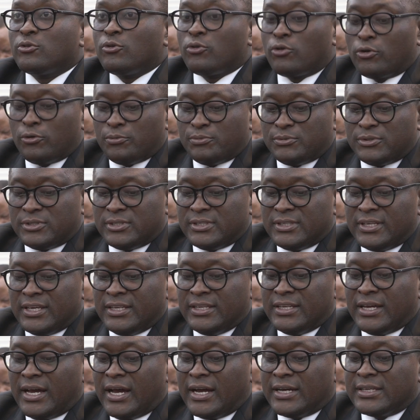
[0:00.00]
crops
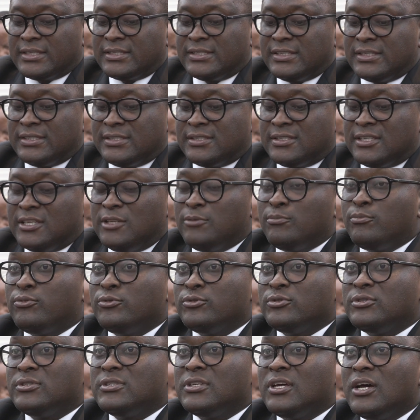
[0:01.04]
and access
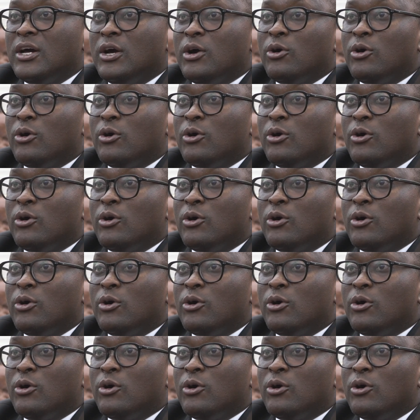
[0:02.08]
inputs